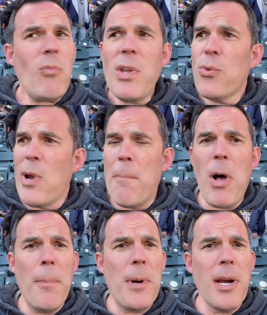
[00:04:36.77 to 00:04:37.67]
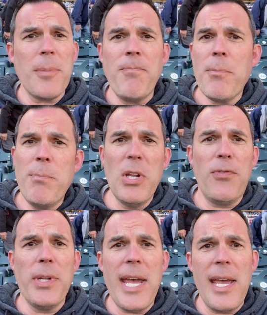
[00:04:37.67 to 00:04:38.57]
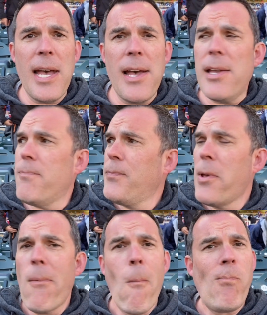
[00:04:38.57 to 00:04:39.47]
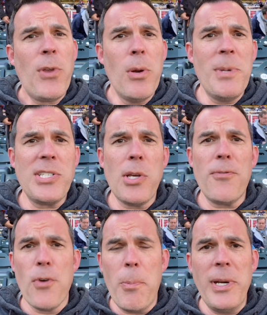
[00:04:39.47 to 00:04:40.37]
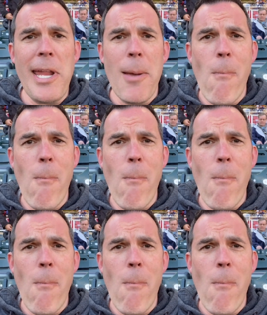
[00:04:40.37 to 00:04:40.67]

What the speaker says: Great ballpark. Beautiful day here in Minnesota for opening day.